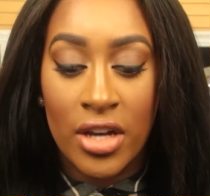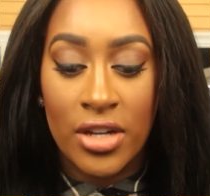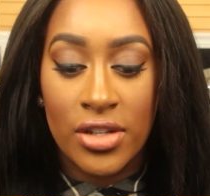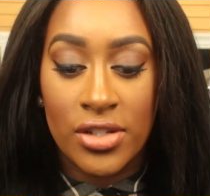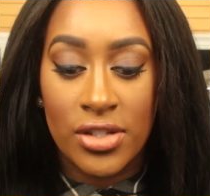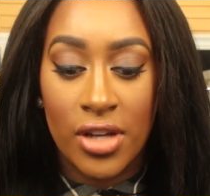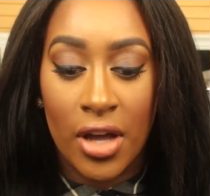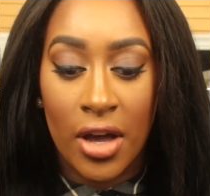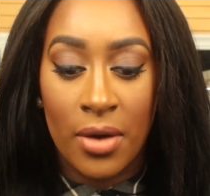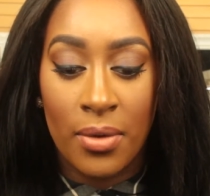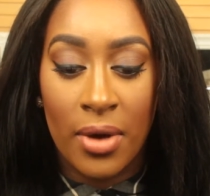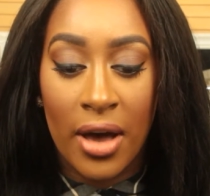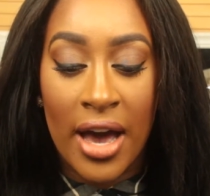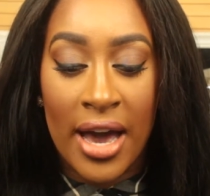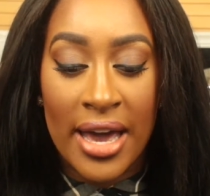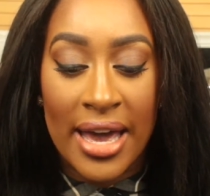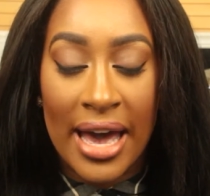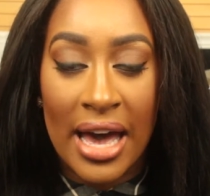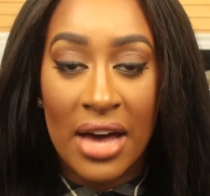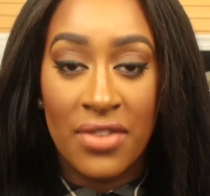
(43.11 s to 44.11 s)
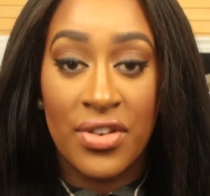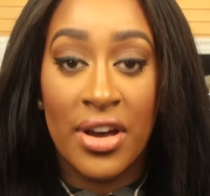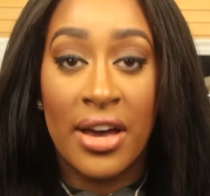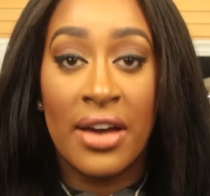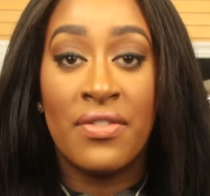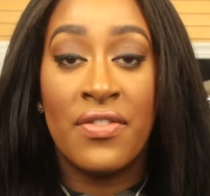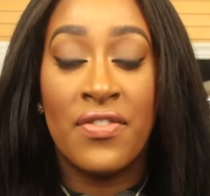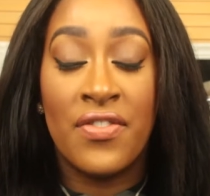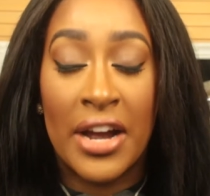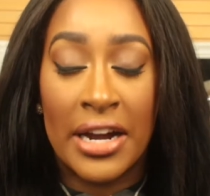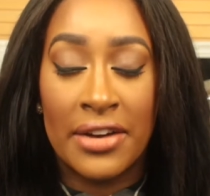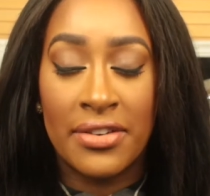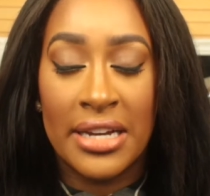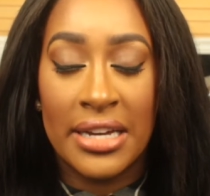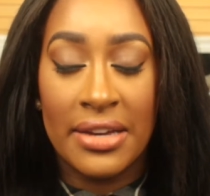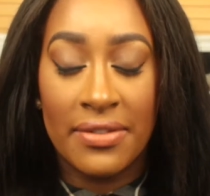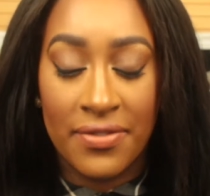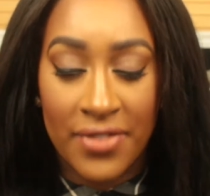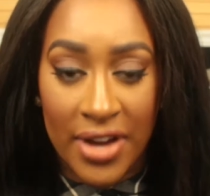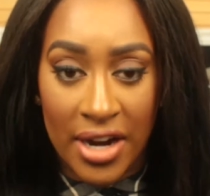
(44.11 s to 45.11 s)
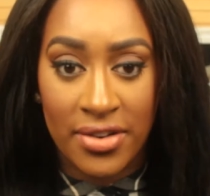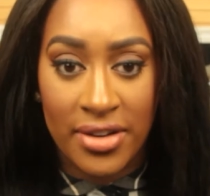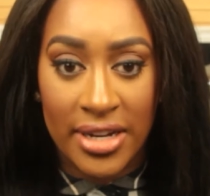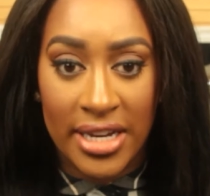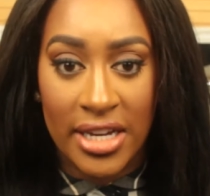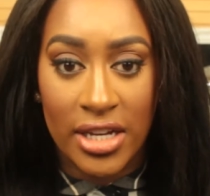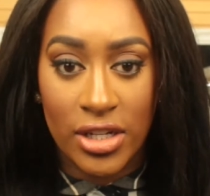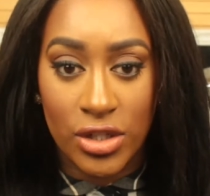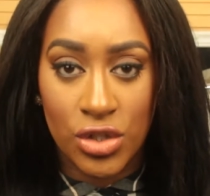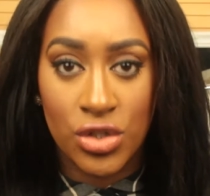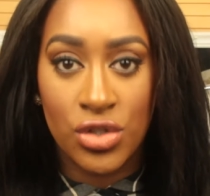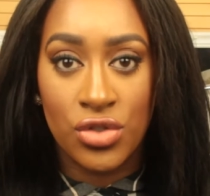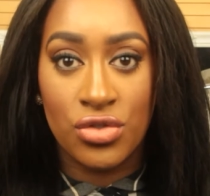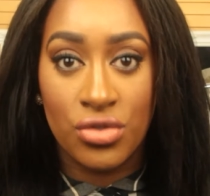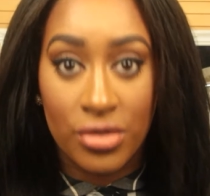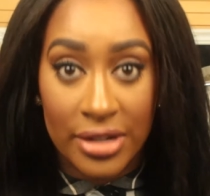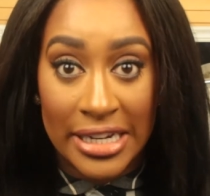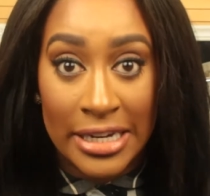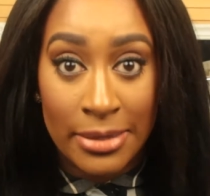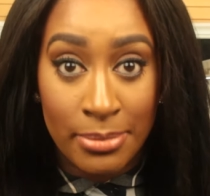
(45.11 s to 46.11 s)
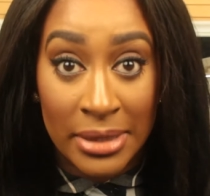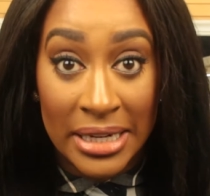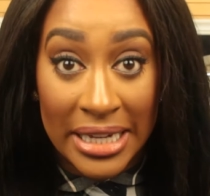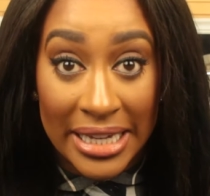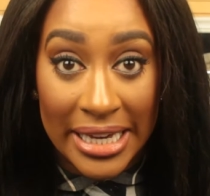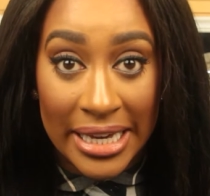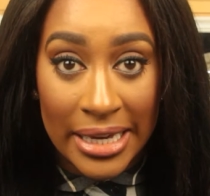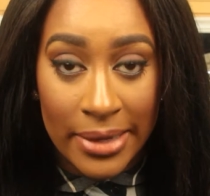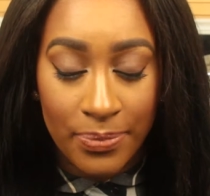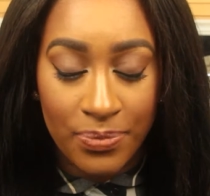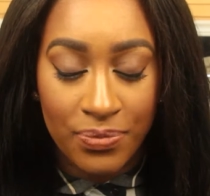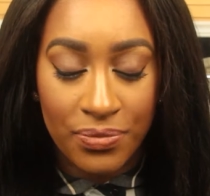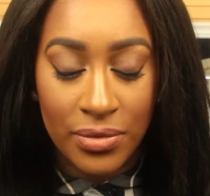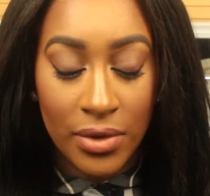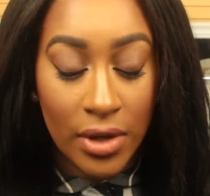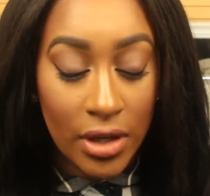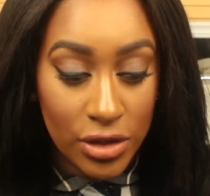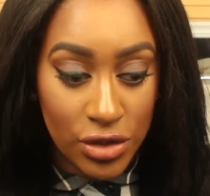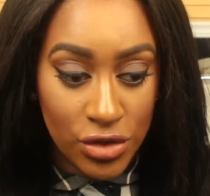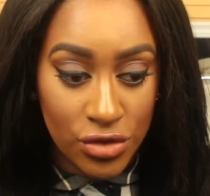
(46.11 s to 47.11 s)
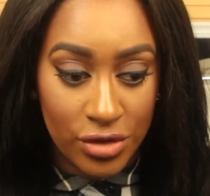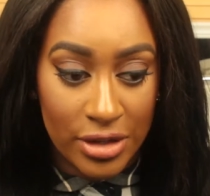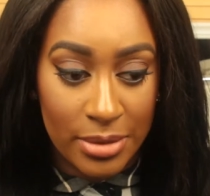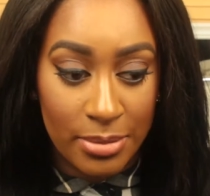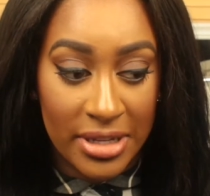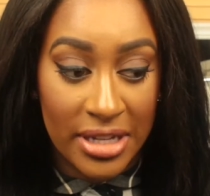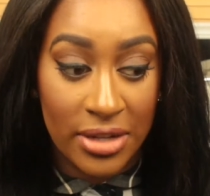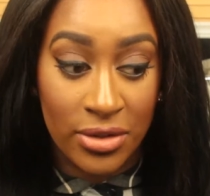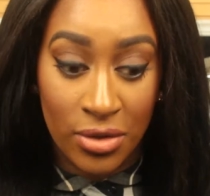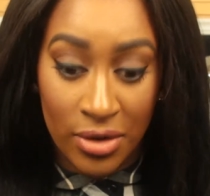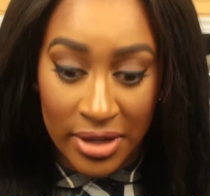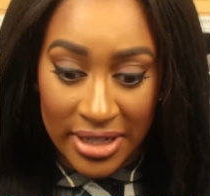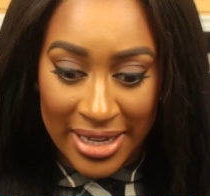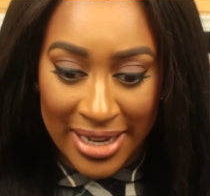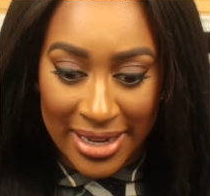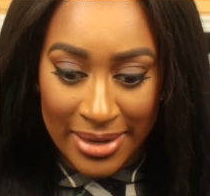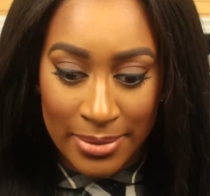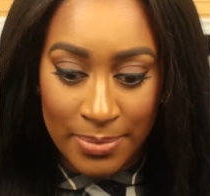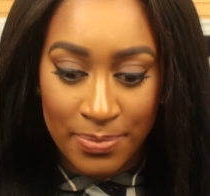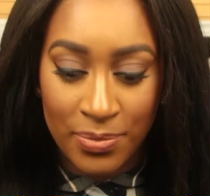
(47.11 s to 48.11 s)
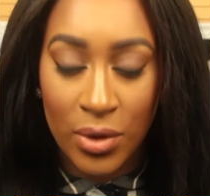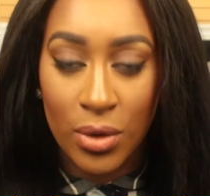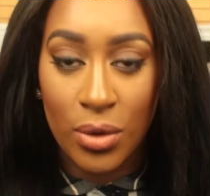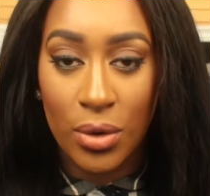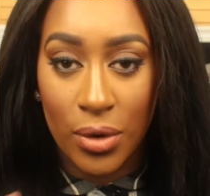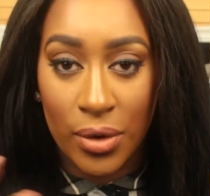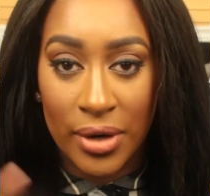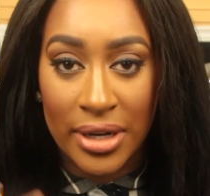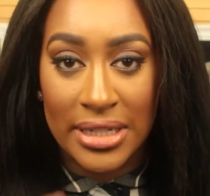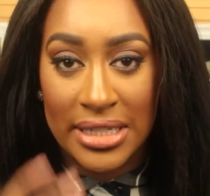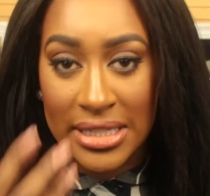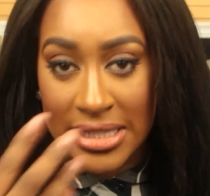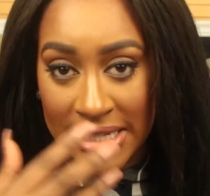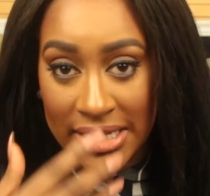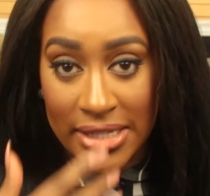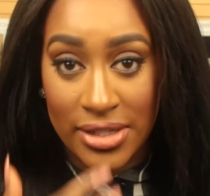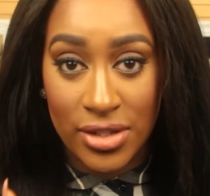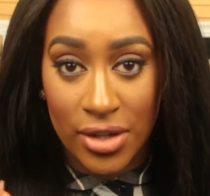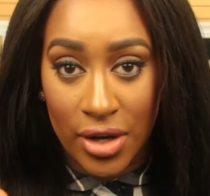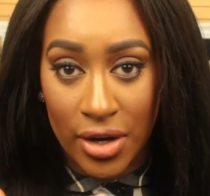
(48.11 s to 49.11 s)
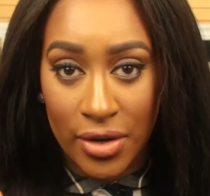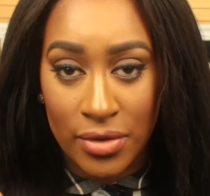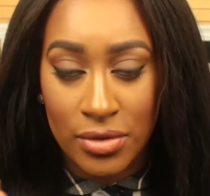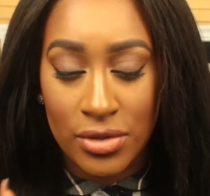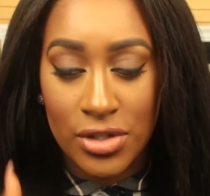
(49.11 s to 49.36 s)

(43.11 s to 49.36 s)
So I have a very extremely annoying oily T-zone.